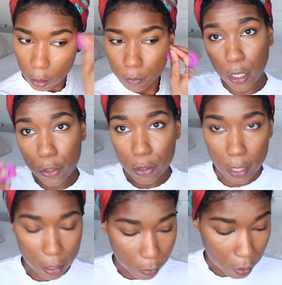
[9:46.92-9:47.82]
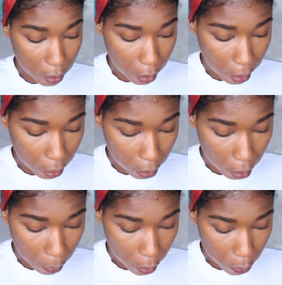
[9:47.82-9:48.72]
I can also take some, since I
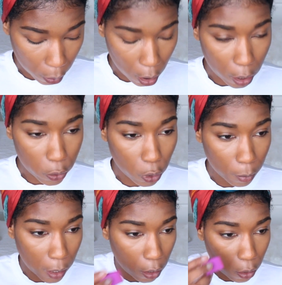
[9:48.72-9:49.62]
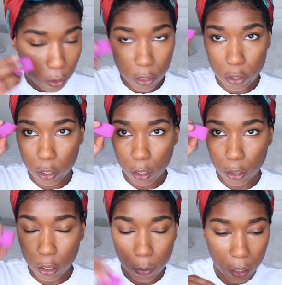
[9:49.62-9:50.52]
highlighted, I might as well contour my nose. I just took a
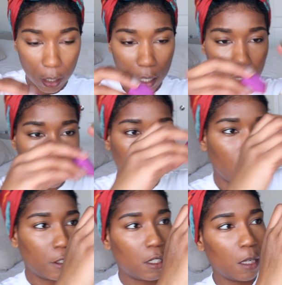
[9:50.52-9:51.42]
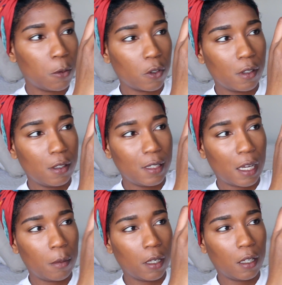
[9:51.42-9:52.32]
little bit, kind of like on the tip, just
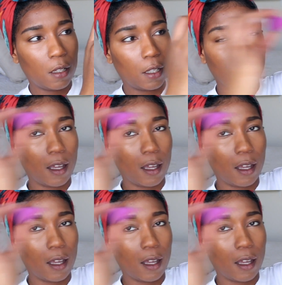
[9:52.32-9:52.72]
dabbing it like